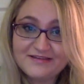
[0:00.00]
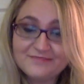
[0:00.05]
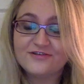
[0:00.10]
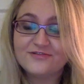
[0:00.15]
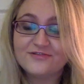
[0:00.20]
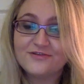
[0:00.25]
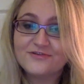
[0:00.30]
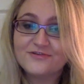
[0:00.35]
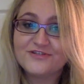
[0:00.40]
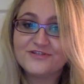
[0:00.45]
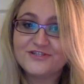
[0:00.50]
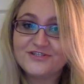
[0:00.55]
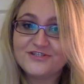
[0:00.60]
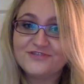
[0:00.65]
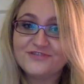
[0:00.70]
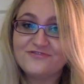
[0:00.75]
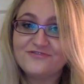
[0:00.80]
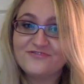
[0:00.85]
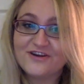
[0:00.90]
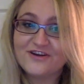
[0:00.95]
Those are two
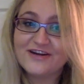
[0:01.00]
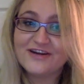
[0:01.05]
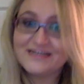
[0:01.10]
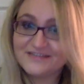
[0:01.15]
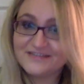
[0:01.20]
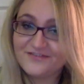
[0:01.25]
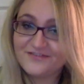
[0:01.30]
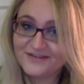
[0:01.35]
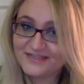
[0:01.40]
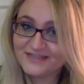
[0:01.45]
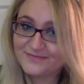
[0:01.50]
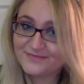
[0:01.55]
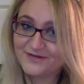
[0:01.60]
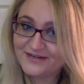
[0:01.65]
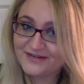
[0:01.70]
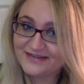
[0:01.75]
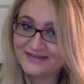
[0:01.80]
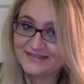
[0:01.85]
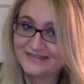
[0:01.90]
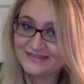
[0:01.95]
very different
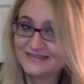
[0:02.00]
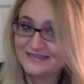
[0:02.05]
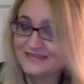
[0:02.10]
experiences,